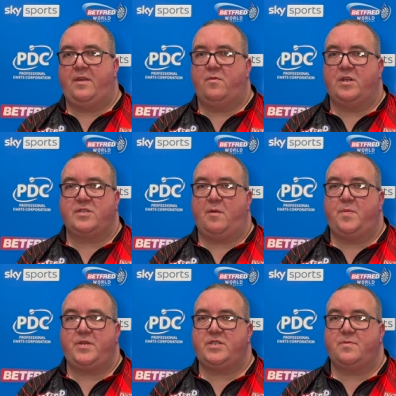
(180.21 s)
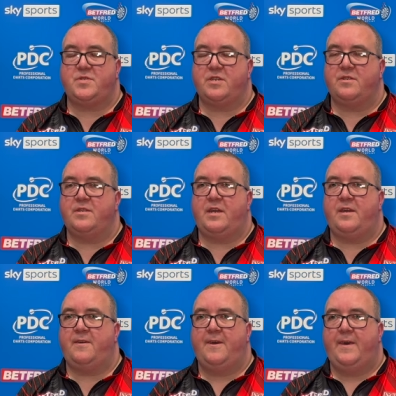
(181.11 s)
the World Championships,
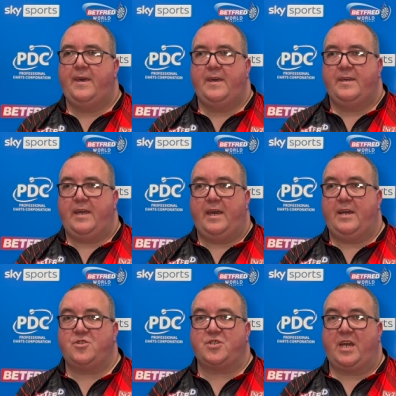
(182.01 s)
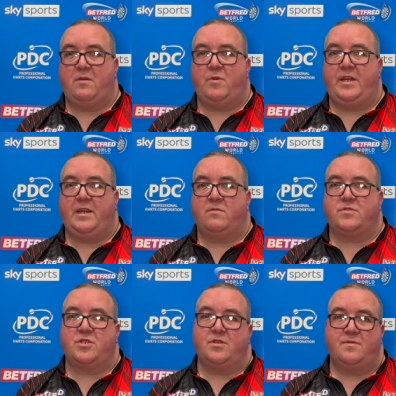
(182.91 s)
and yeah, I just can't wait now
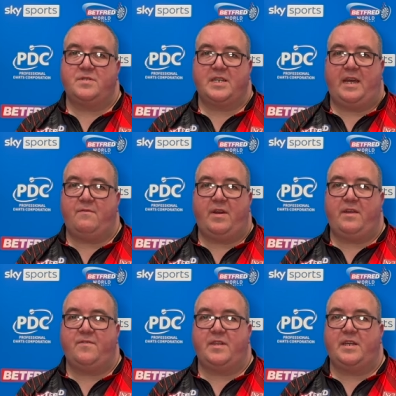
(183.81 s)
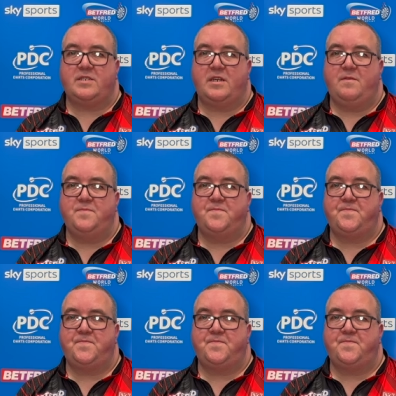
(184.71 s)
to get ready for the next game.